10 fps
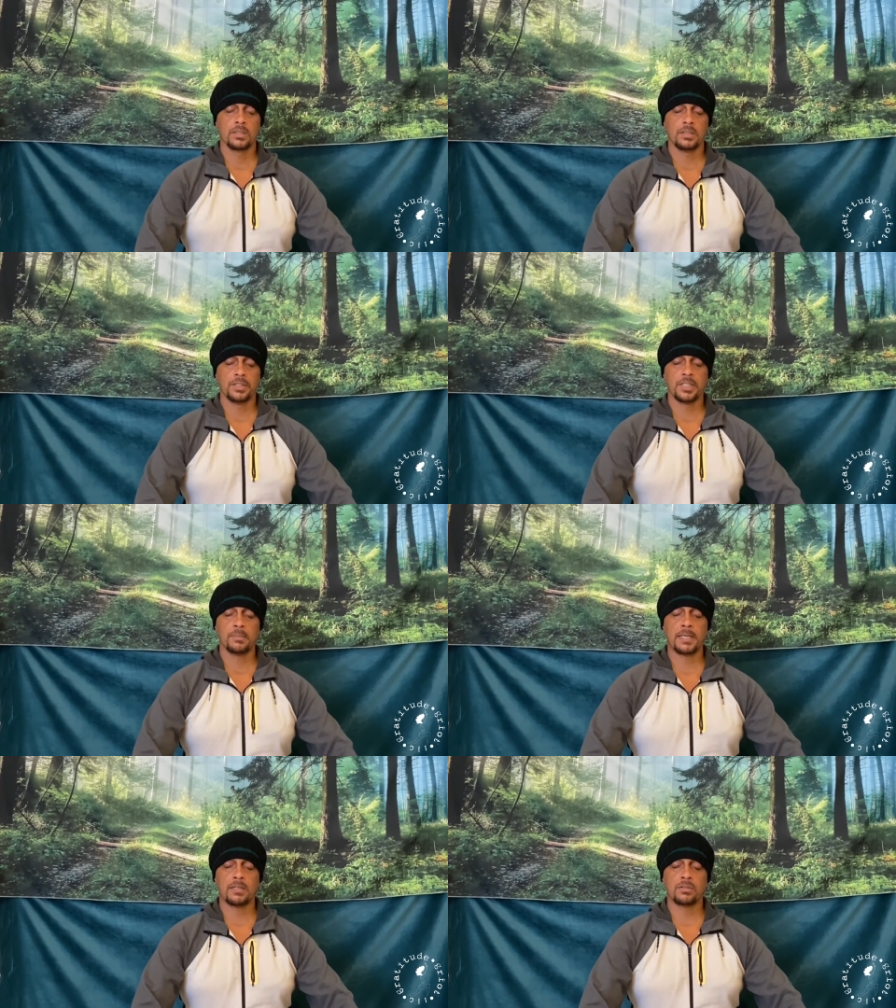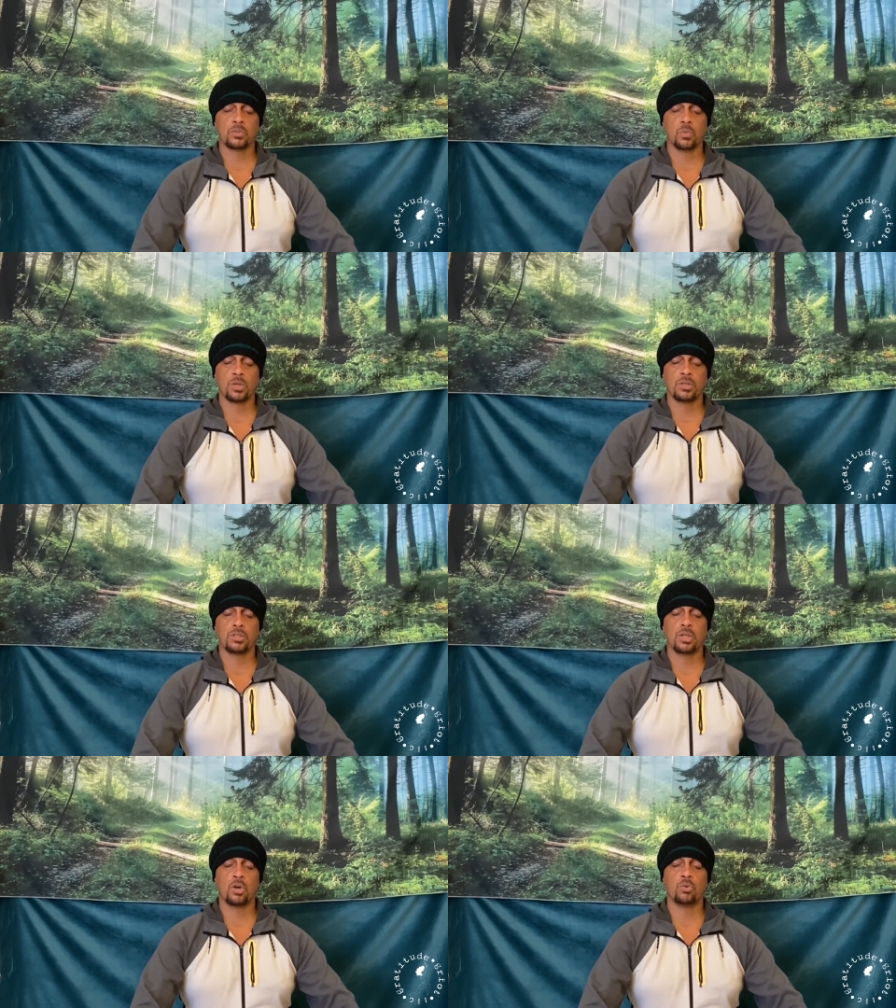And think about the
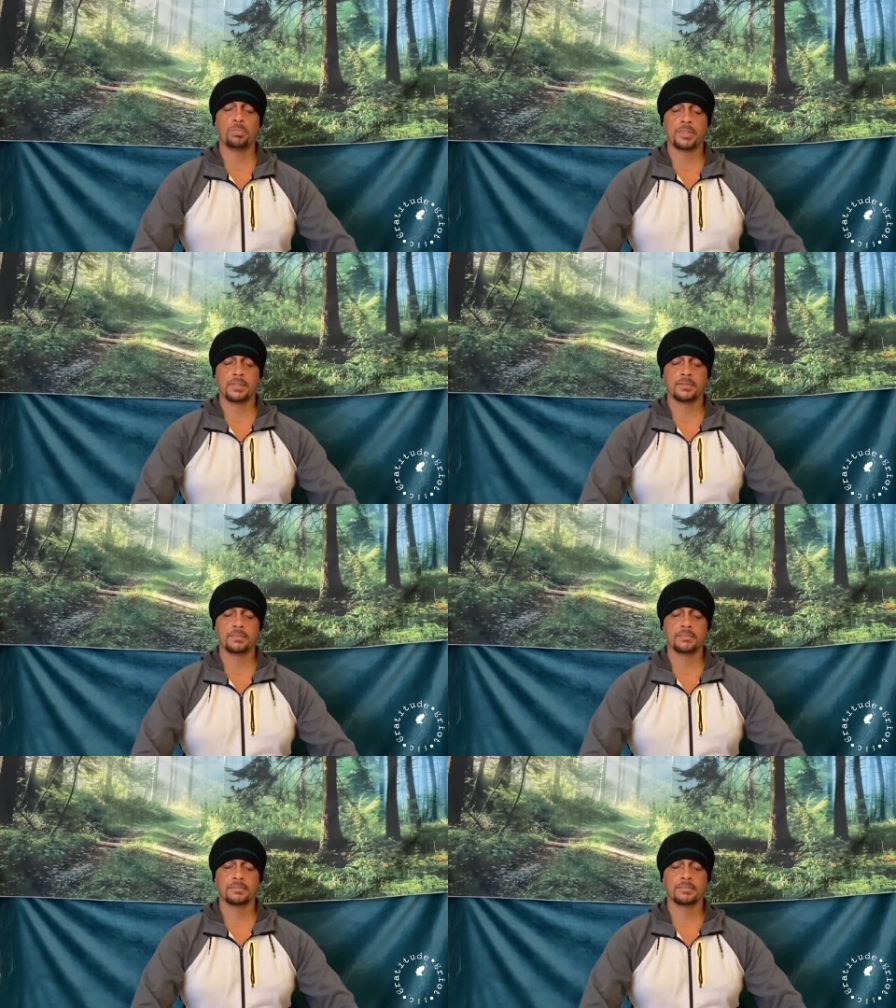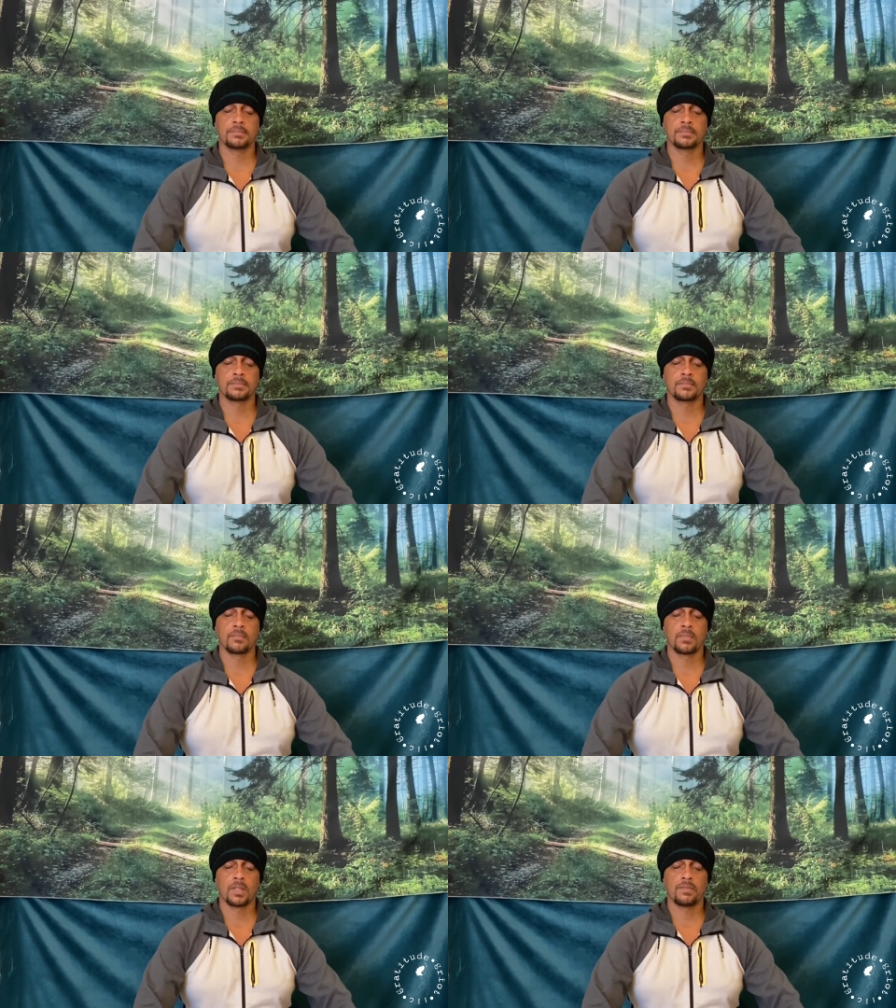word open.
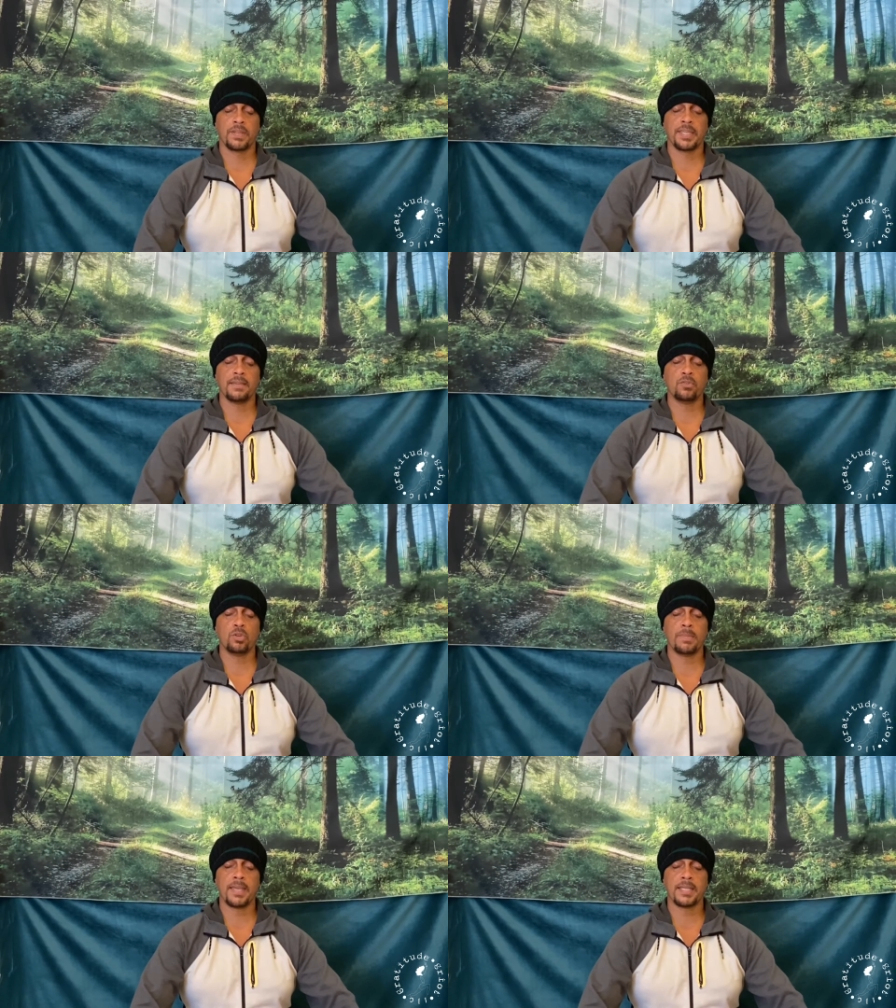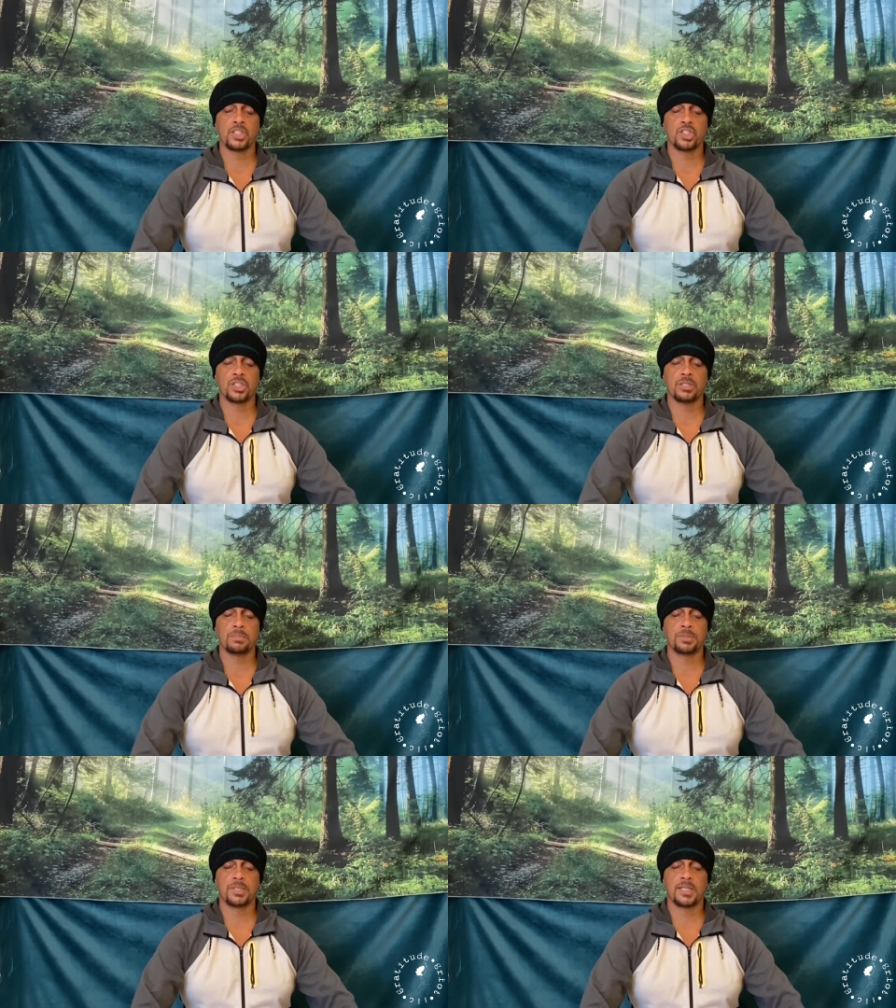If I gave you a bag of
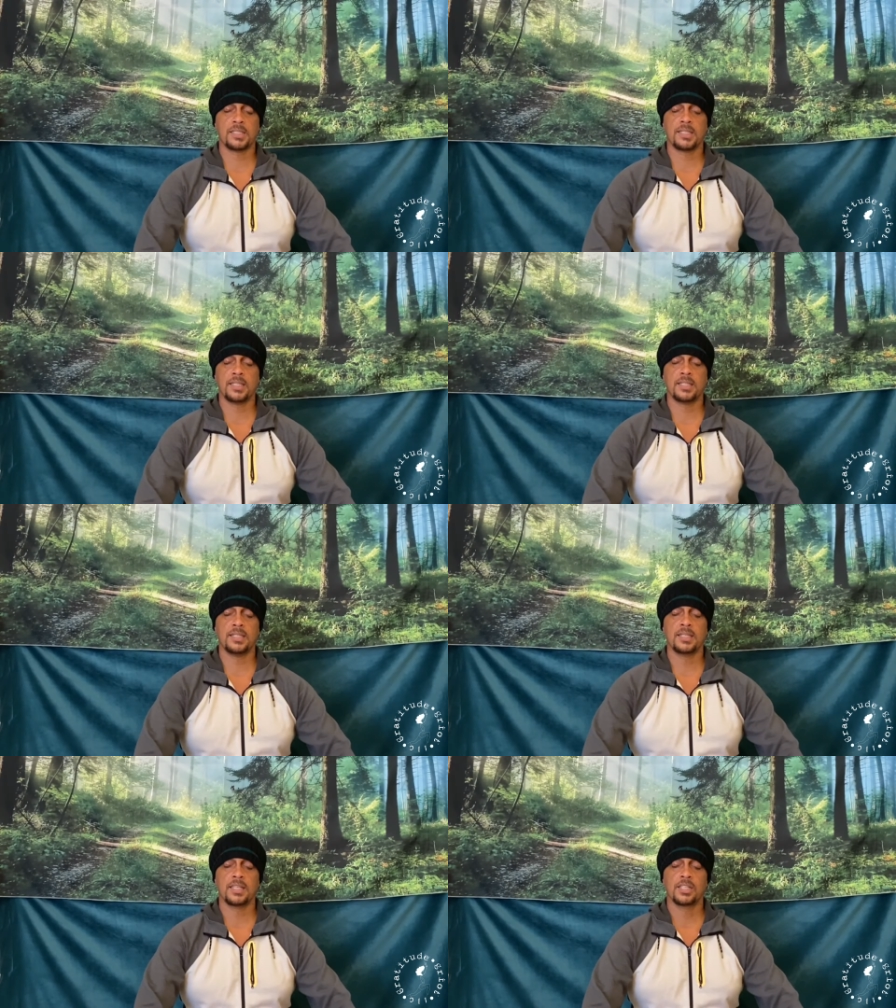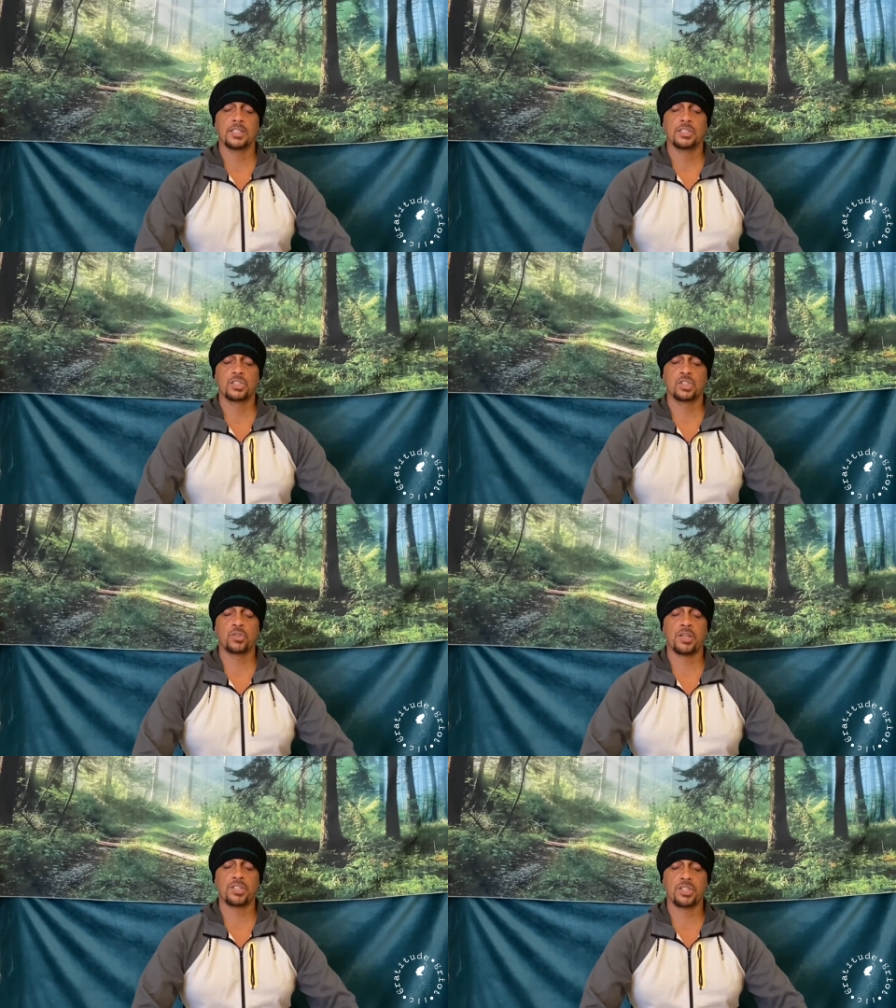chips and I said,
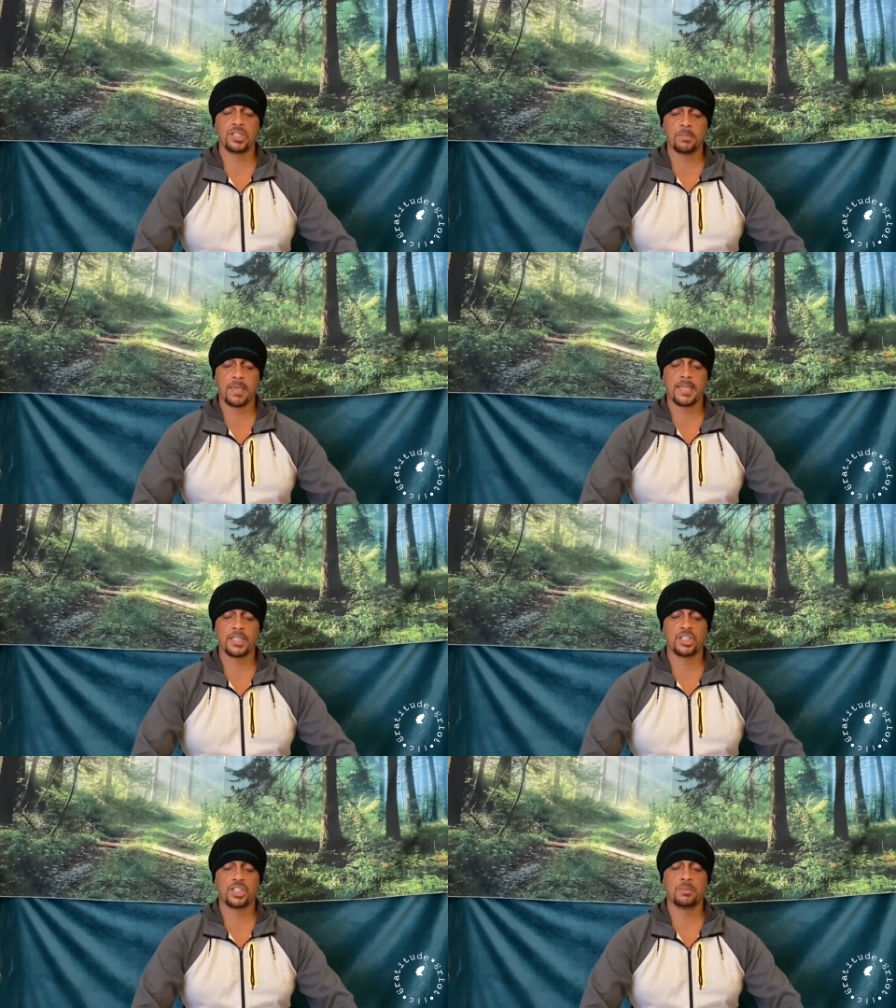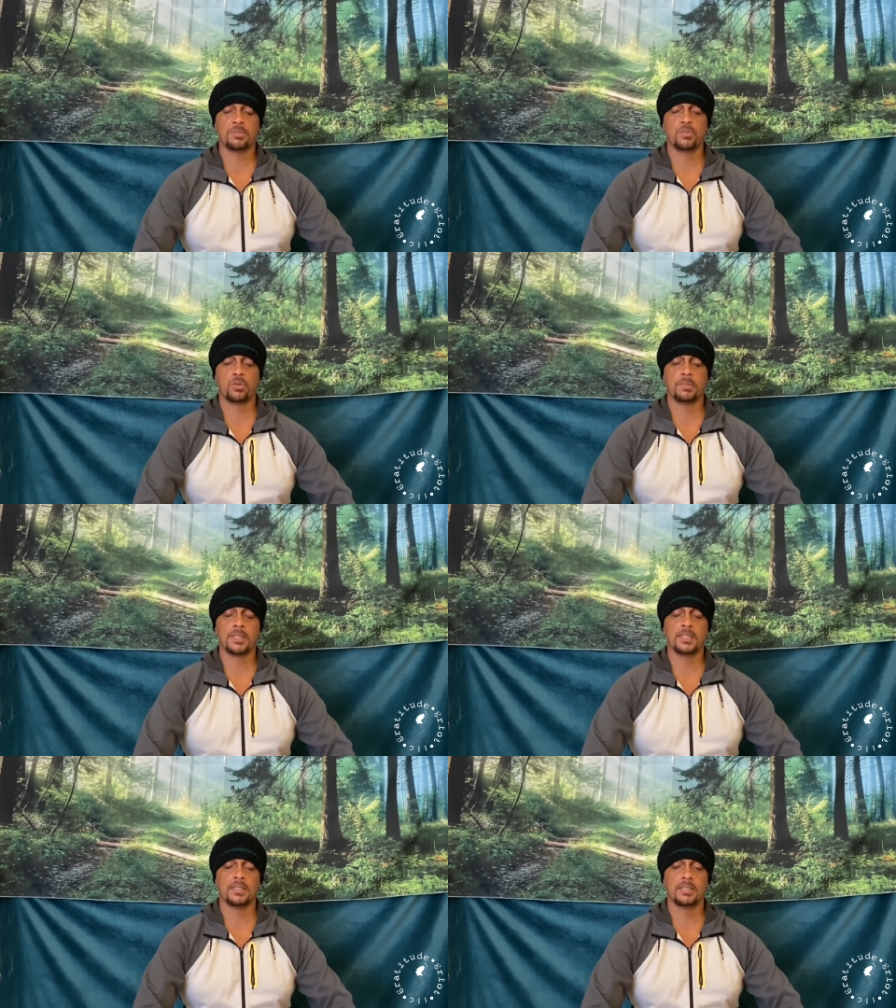stretch these bag of chips for me,